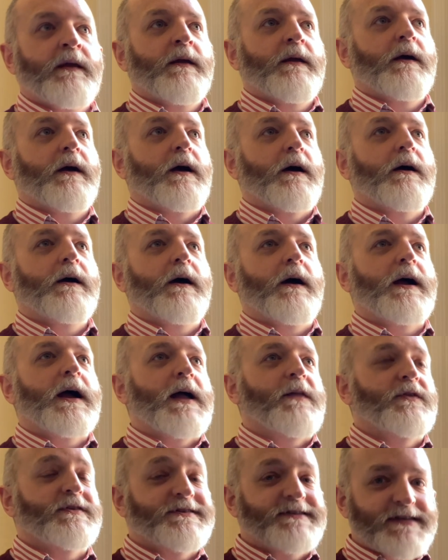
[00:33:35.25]
Yes.
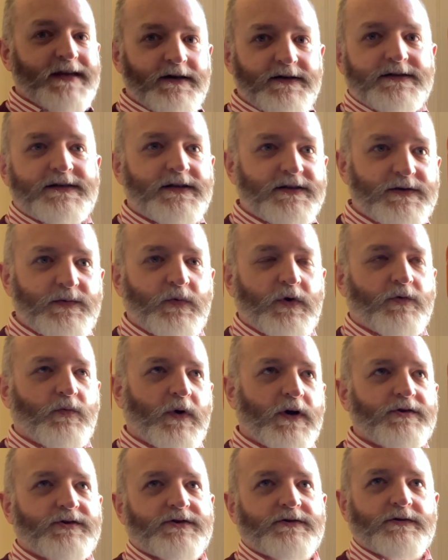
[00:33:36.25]
And the cynicism with
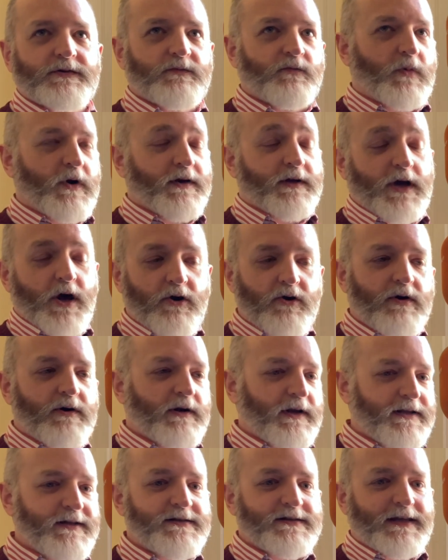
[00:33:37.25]
which we're
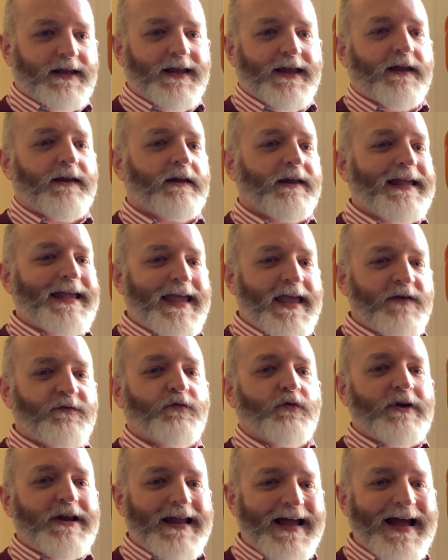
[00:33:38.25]
currently seeing
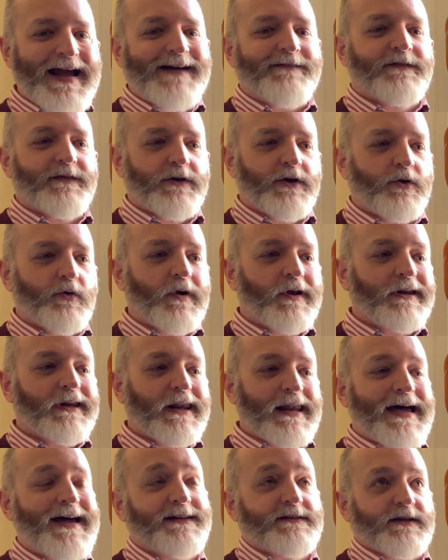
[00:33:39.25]
every avenue and
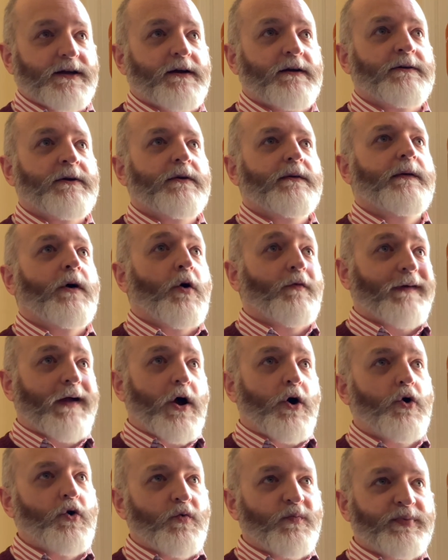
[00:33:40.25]
ladder of
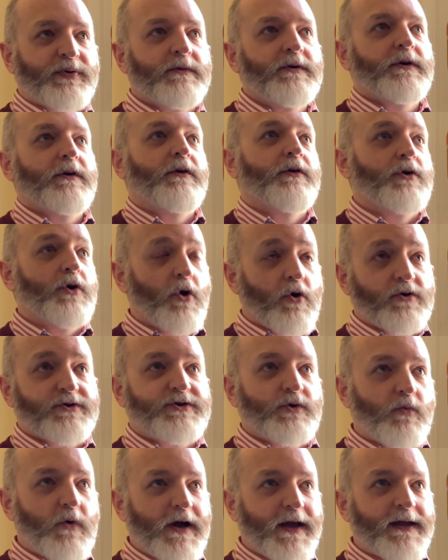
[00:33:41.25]
hope knocked
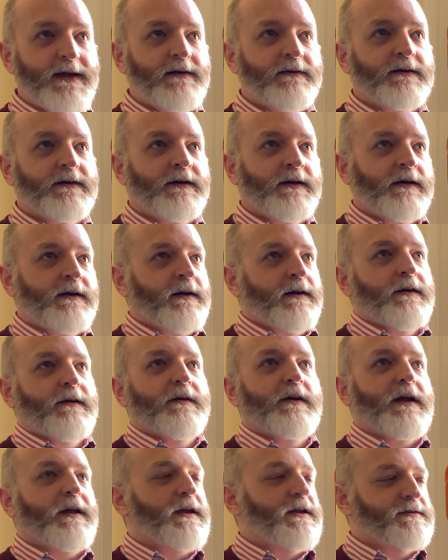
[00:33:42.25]
away
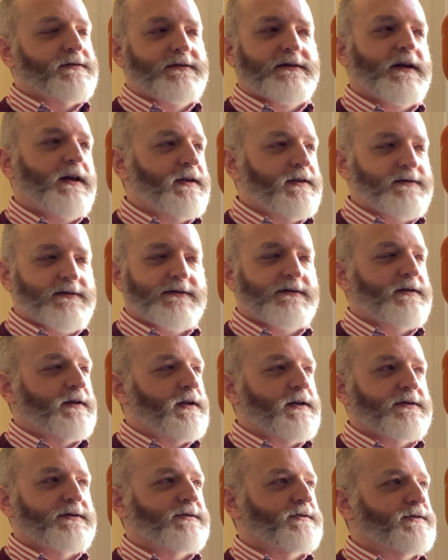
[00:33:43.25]
is
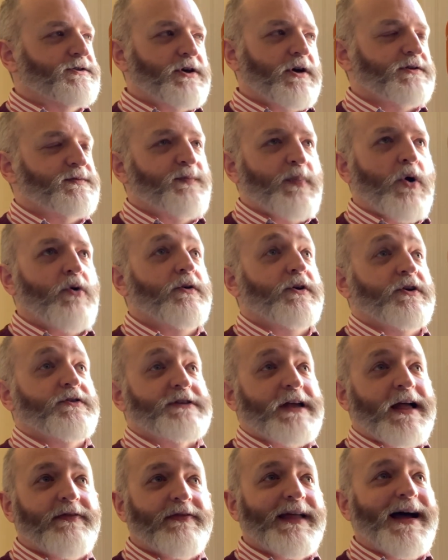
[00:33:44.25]
just bonkers.
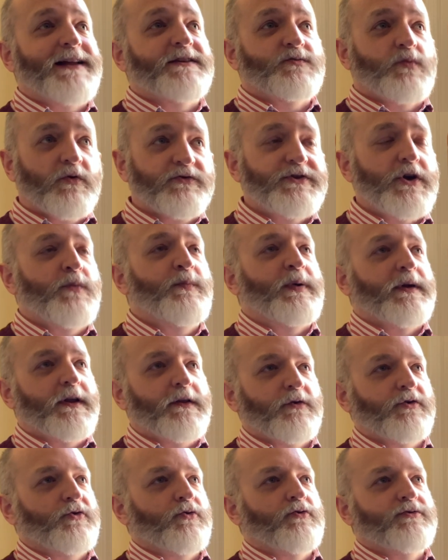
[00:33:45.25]
And that's what's opening
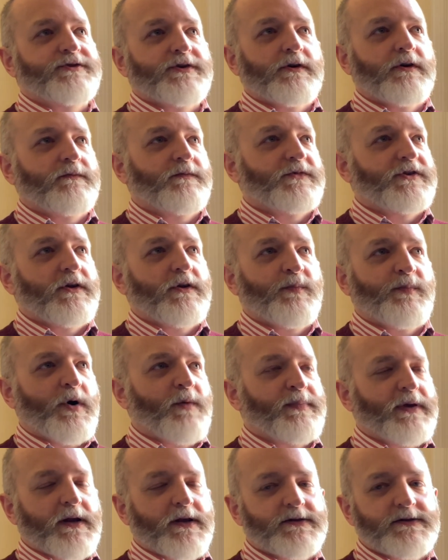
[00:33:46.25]
the door to the
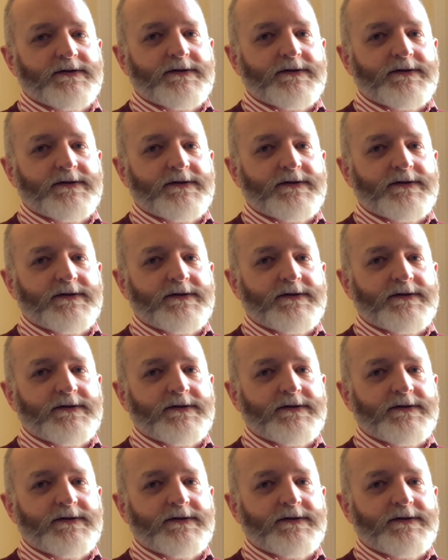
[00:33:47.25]
populists.